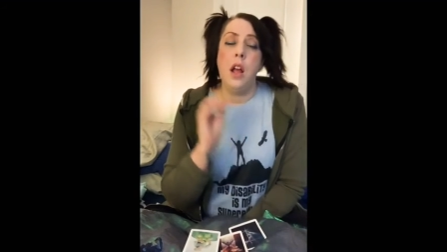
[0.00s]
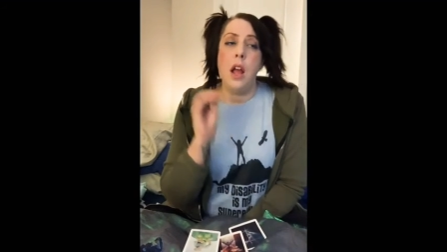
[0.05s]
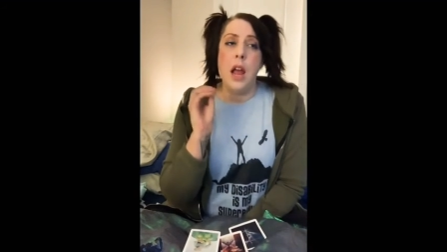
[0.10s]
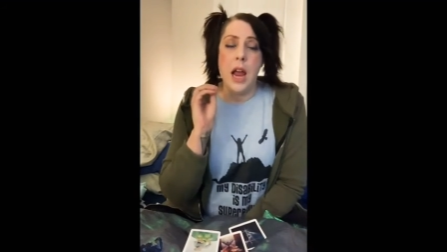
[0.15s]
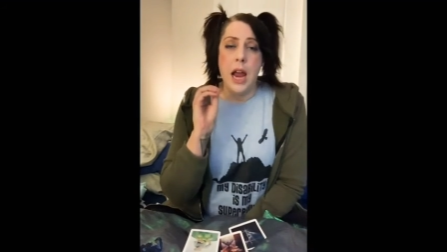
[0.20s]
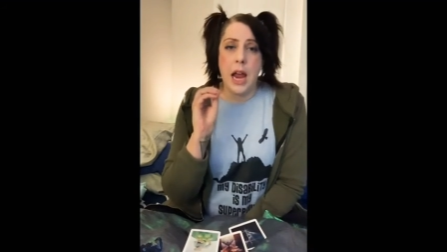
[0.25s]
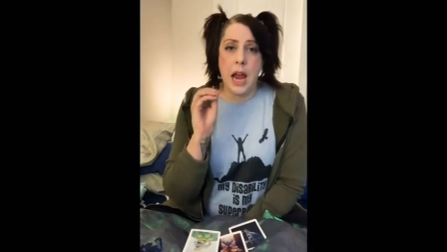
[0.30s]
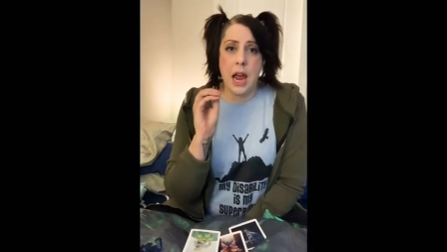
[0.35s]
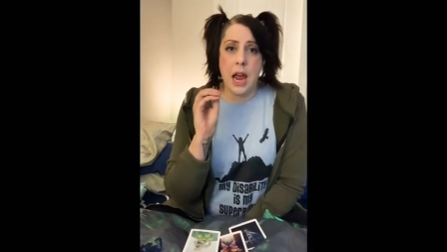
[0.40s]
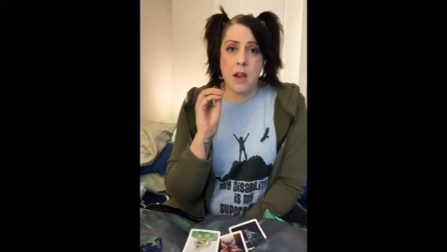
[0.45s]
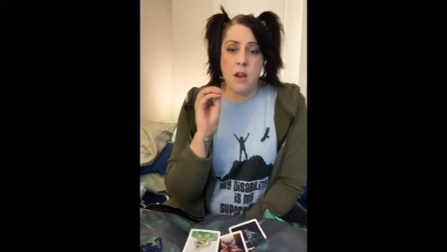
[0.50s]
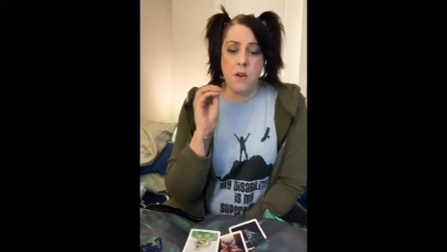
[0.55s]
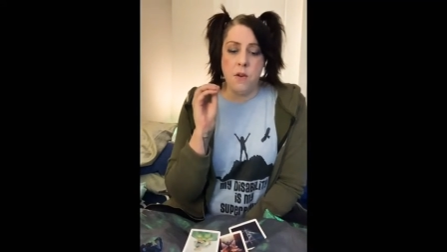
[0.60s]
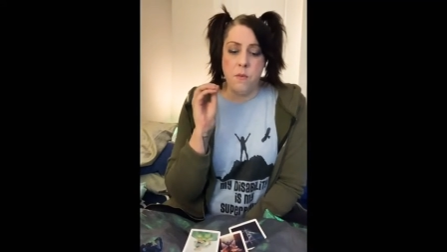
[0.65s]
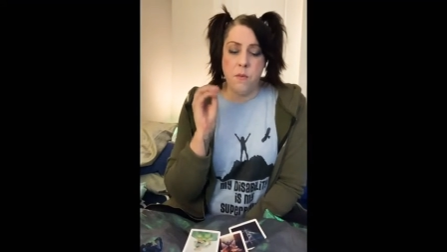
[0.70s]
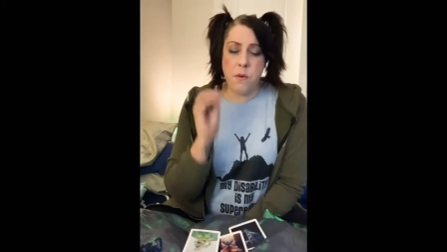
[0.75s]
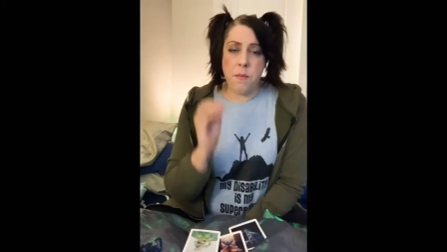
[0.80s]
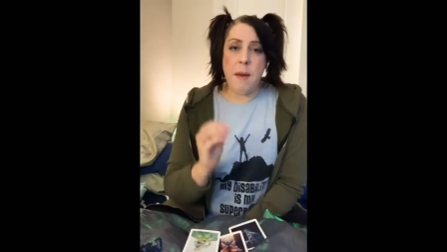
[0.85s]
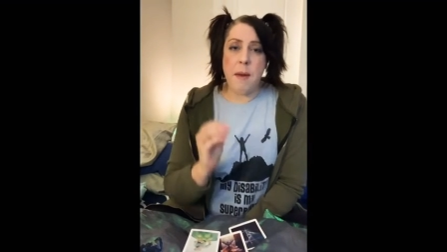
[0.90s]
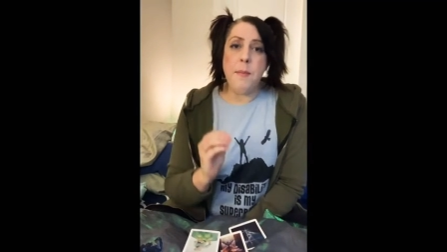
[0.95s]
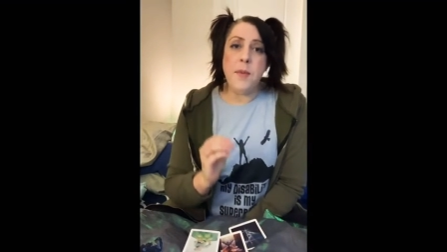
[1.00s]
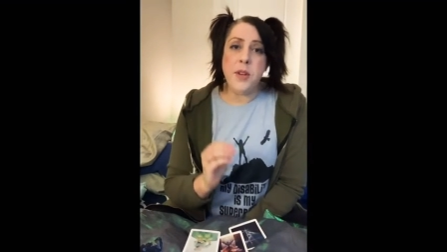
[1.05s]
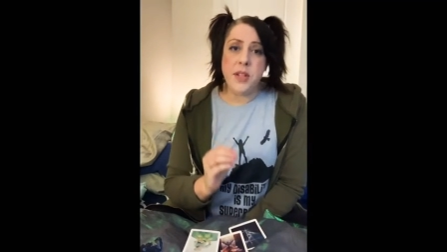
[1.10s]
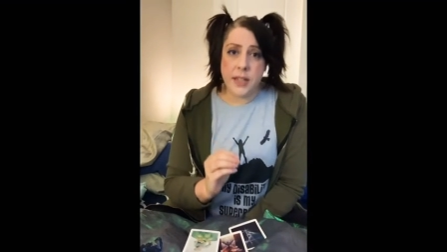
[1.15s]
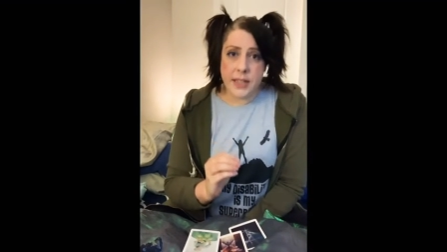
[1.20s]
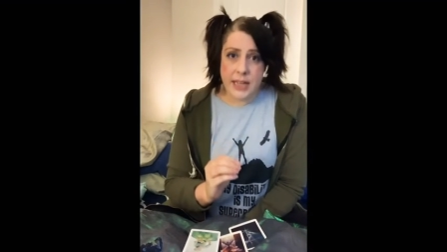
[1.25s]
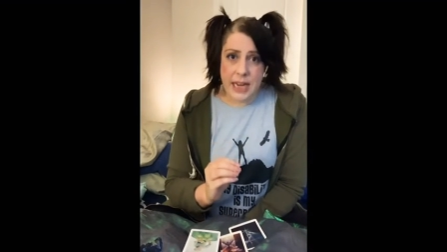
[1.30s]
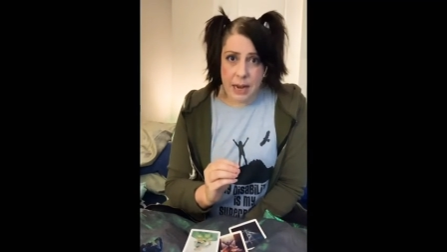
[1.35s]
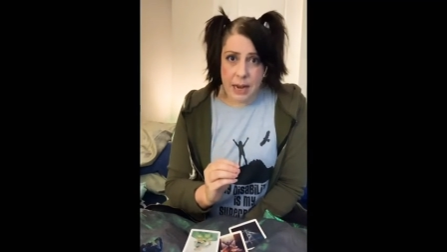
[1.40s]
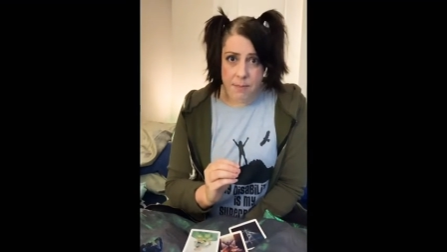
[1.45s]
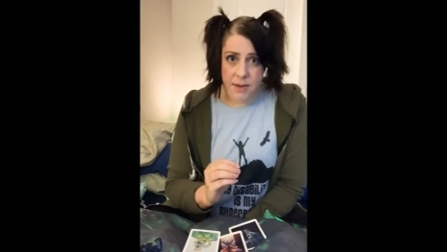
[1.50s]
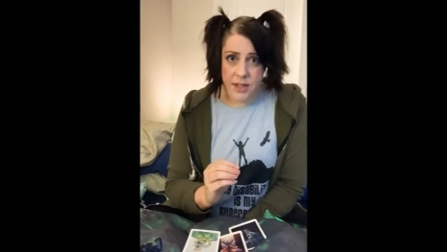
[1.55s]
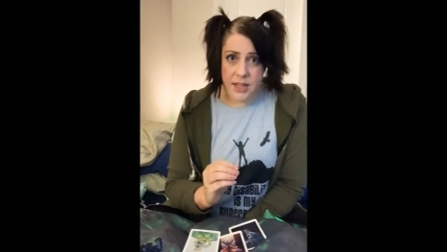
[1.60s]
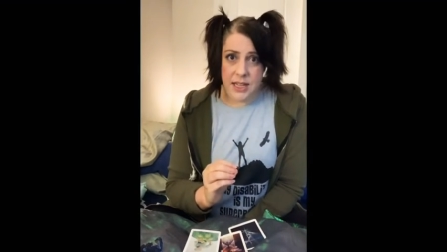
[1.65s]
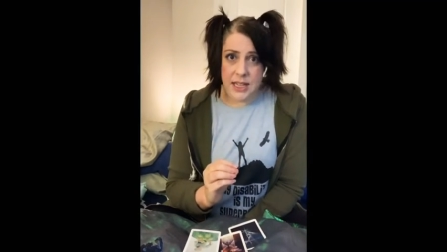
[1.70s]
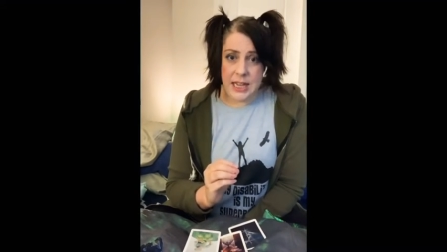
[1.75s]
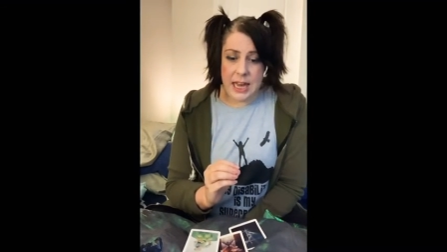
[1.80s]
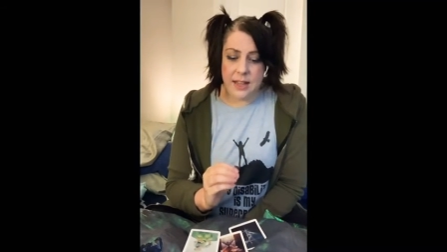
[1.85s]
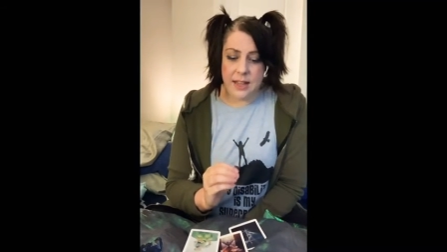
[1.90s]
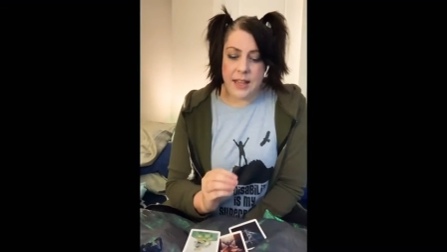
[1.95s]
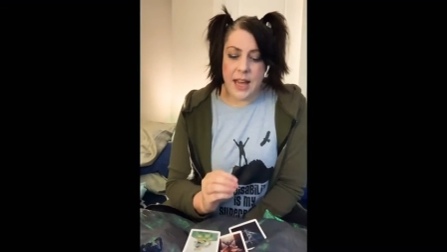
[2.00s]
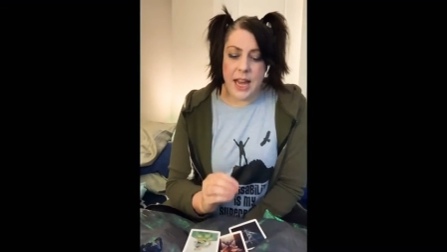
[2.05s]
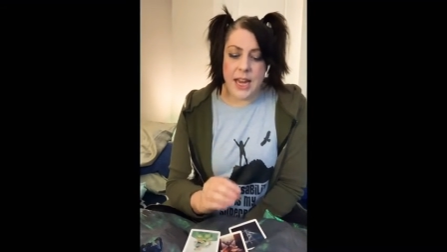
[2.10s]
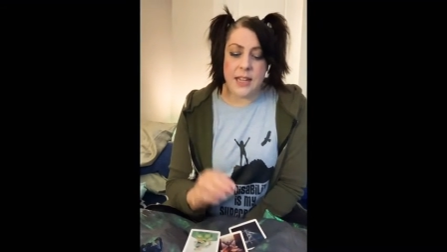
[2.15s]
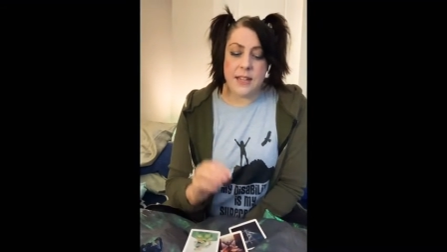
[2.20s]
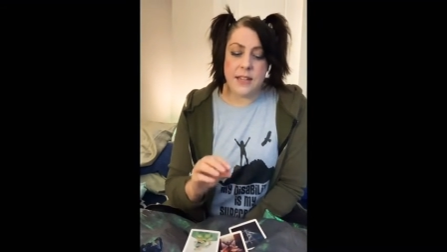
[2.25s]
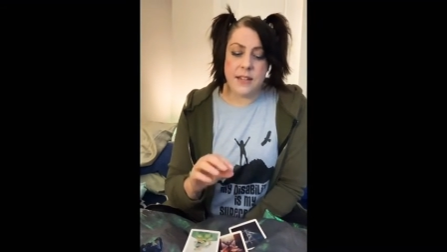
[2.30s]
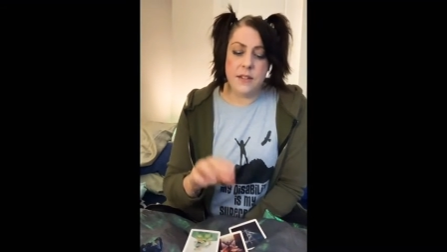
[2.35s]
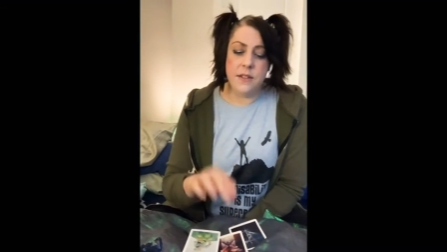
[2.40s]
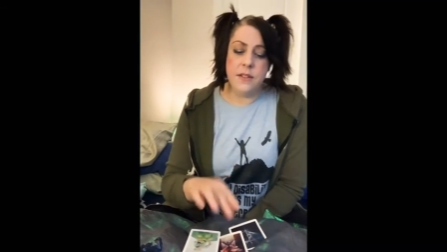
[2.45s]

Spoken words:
And remember to tap into that light.